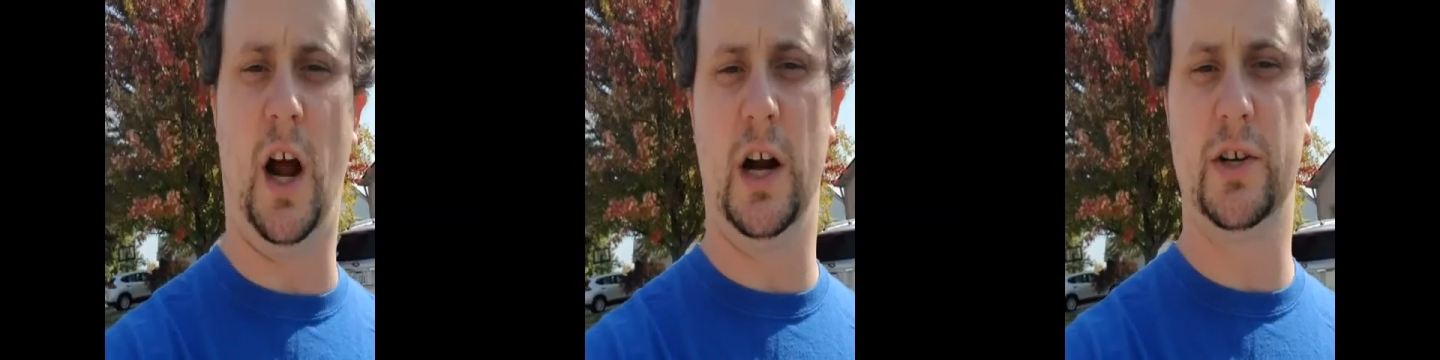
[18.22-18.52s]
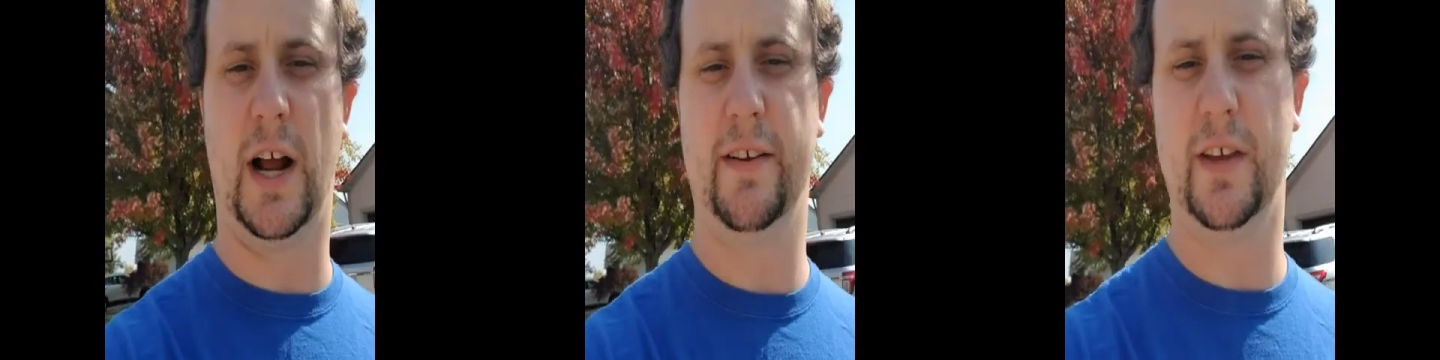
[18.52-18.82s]
car
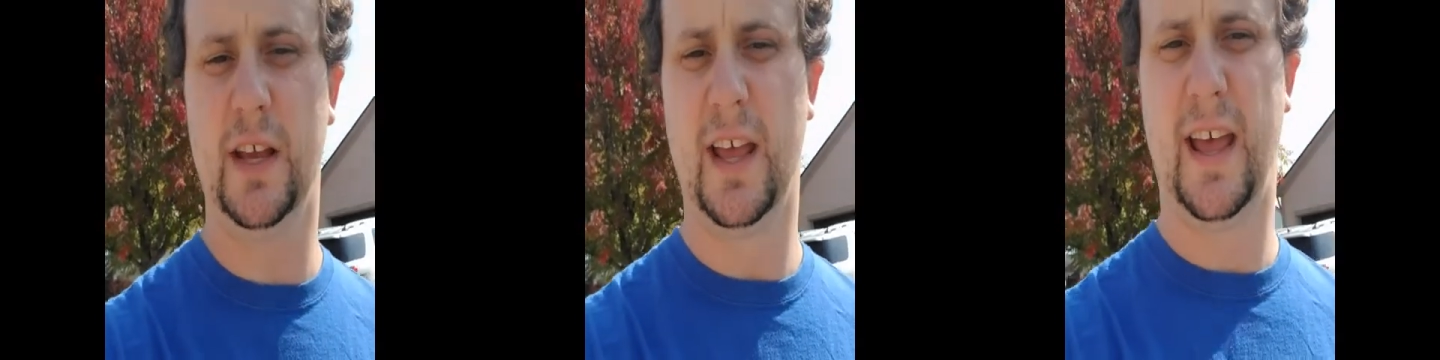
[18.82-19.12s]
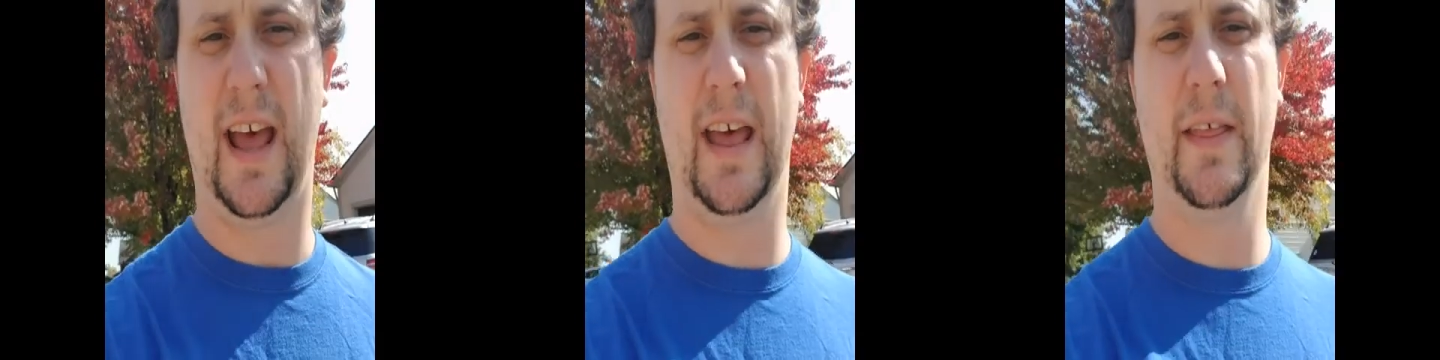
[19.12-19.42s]
driving,
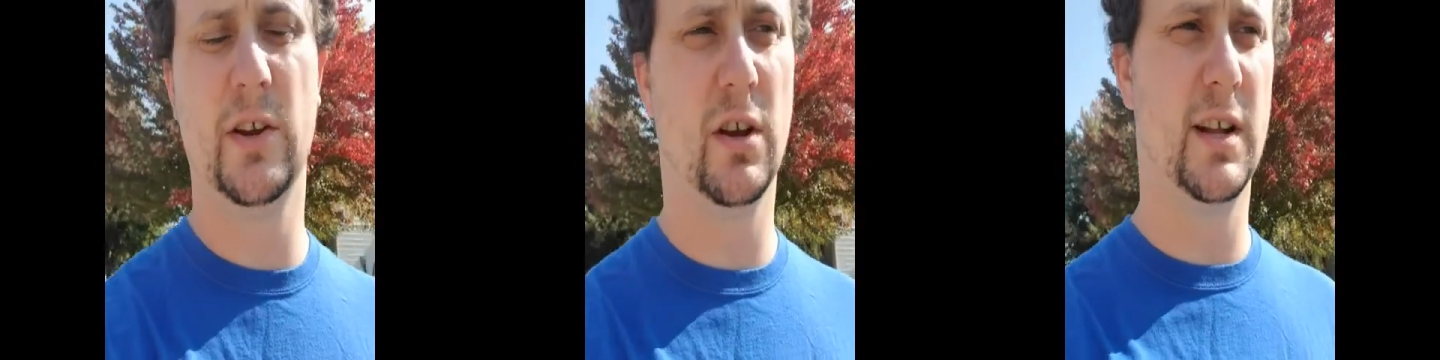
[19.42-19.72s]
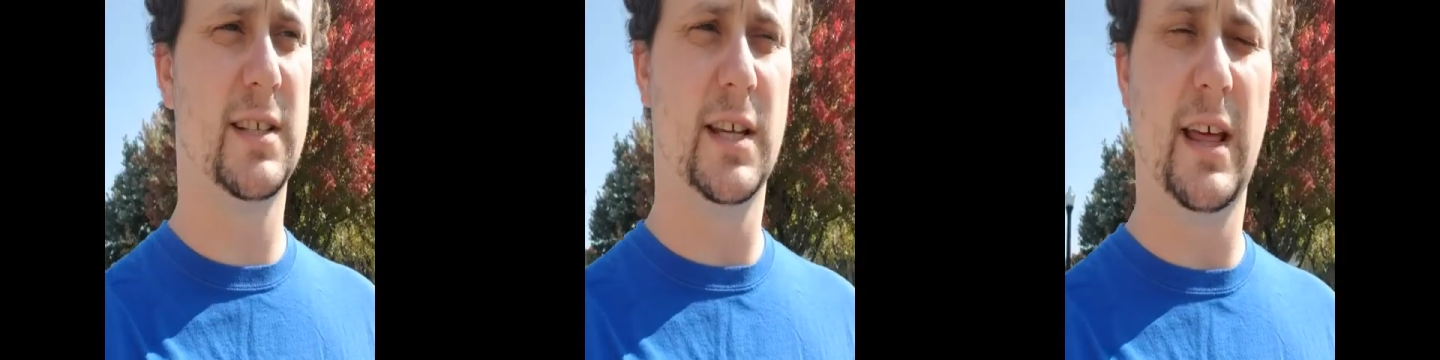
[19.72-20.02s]
and then you're
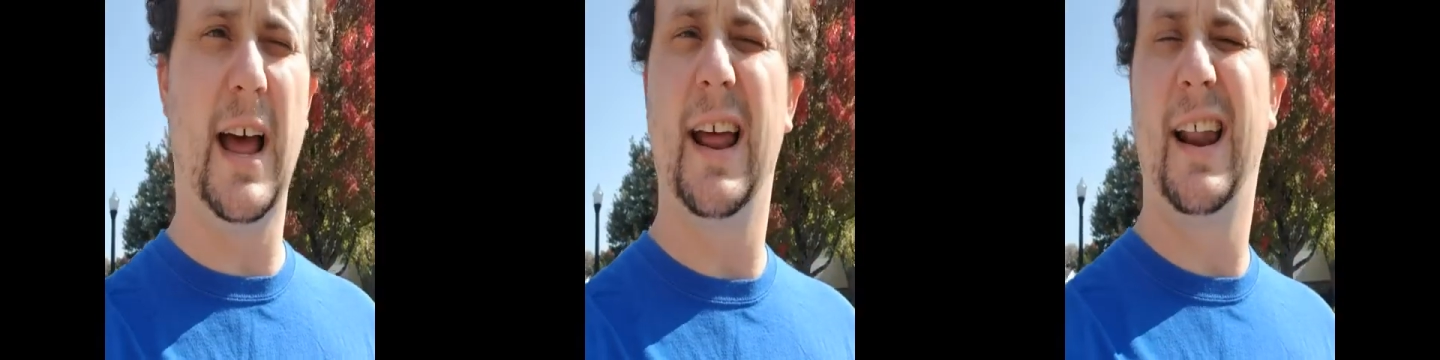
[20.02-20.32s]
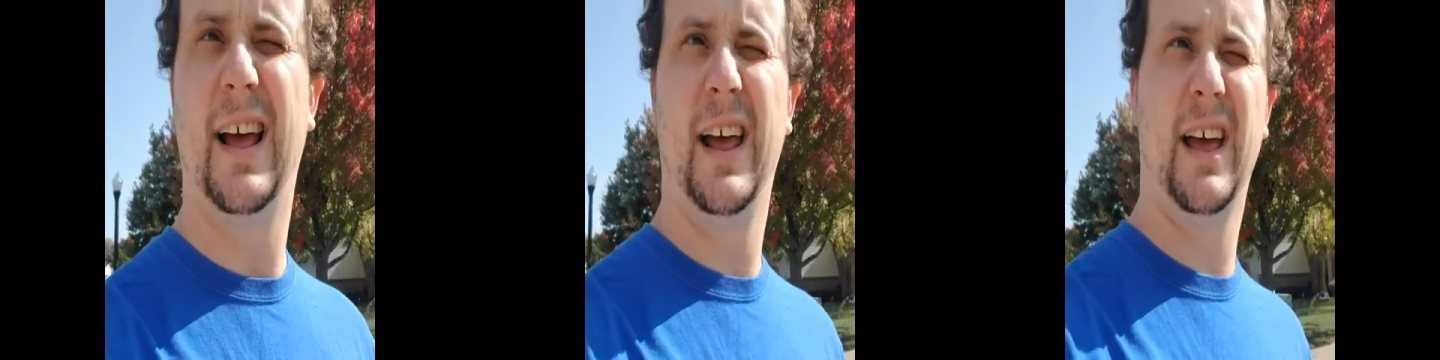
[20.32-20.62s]
going to see that,
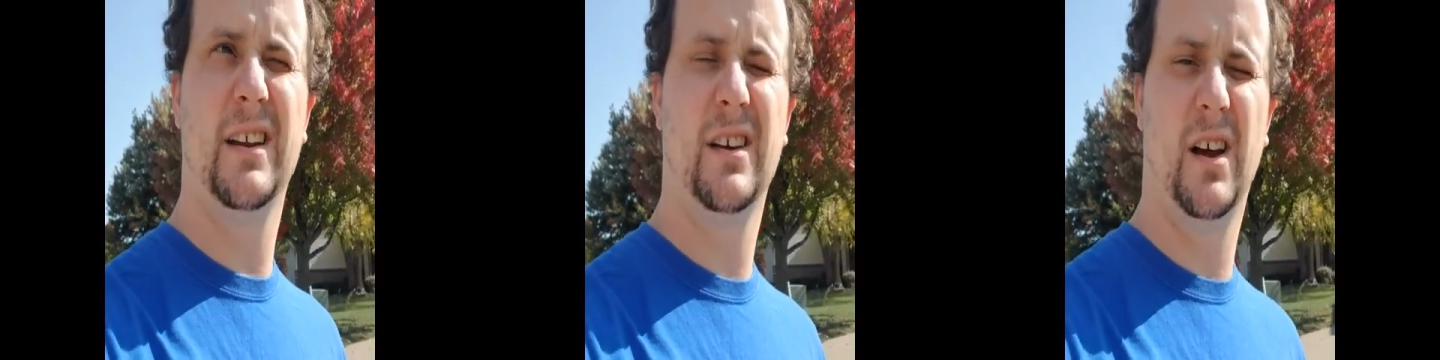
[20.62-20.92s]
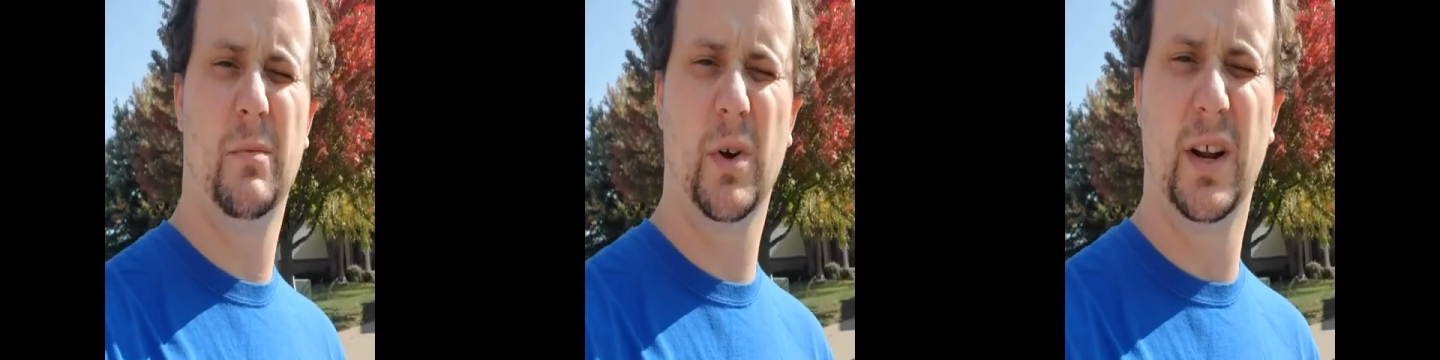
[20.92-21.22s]
and
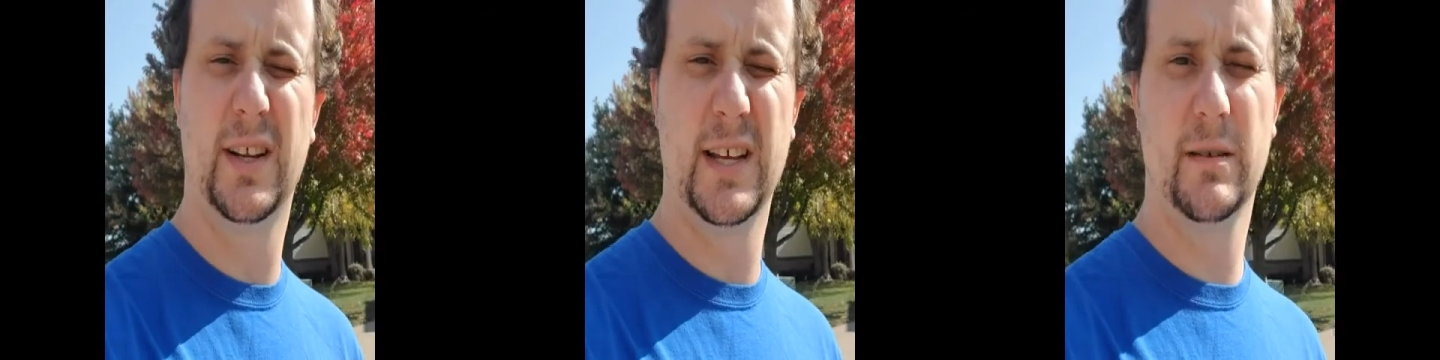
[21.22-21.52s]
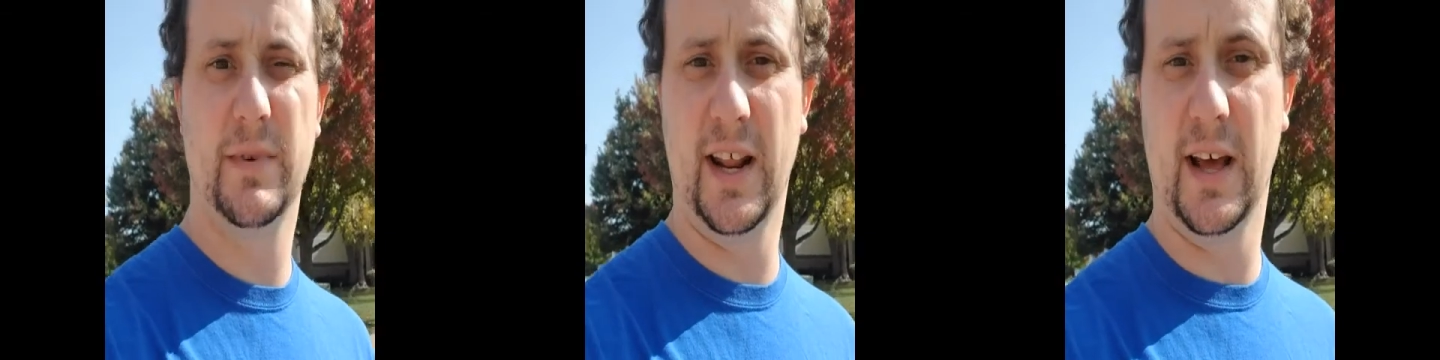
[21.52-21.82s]
um, we're going to take
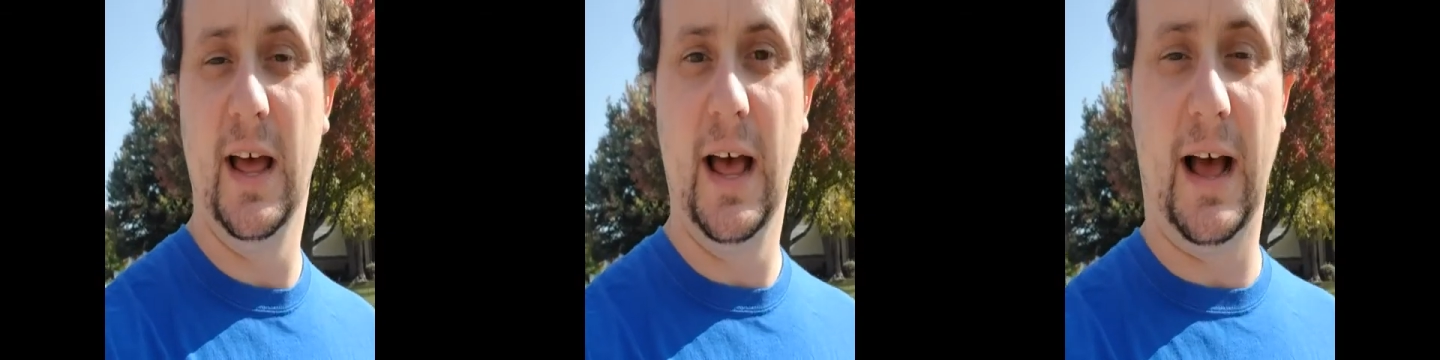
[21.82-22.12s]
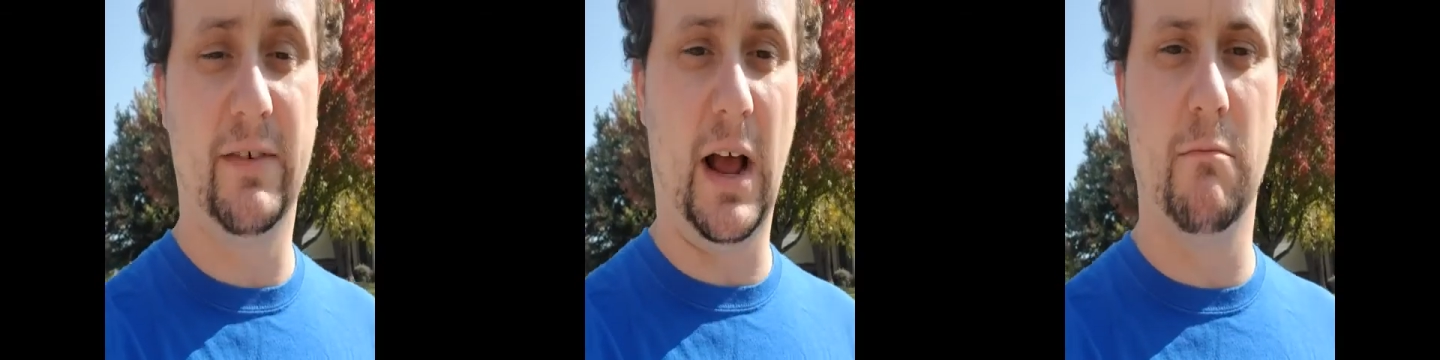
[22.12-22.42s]
some data.
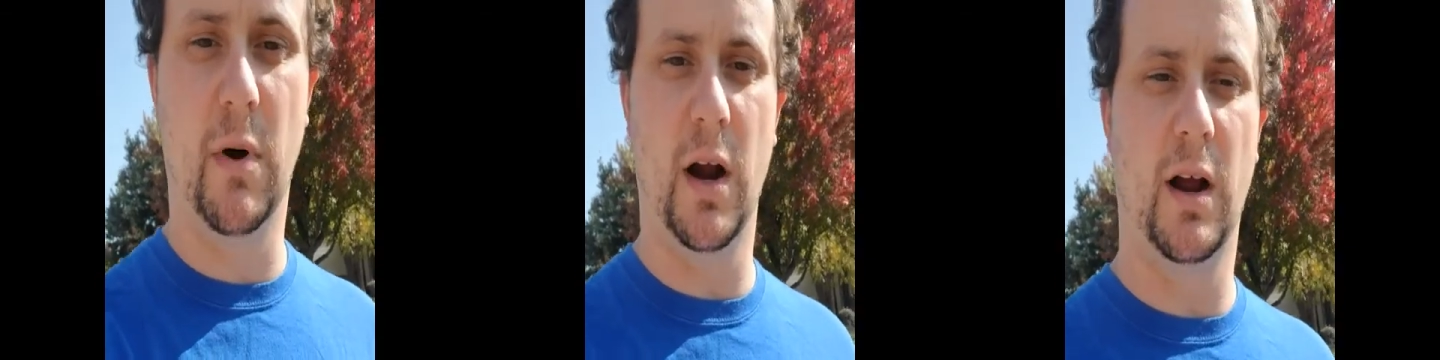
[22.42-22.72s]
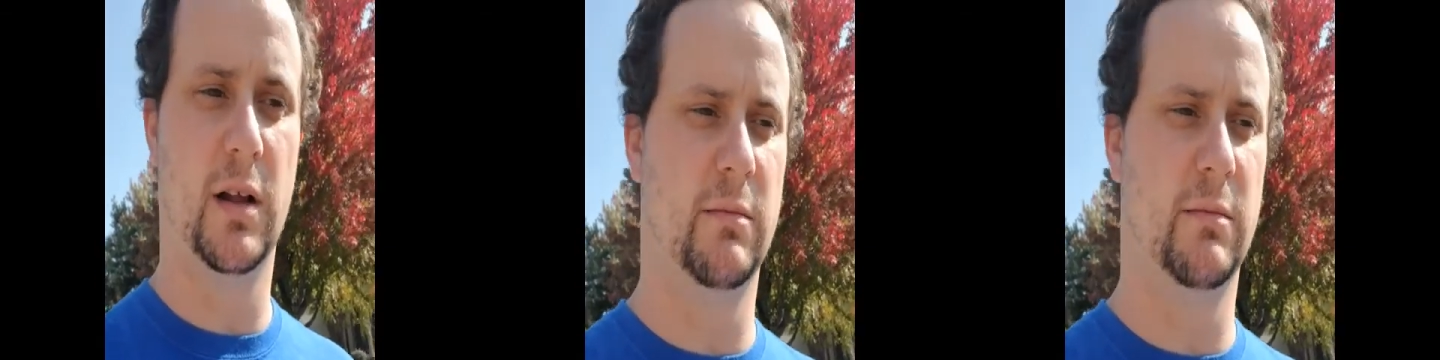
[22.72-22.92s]
I've got mar uh,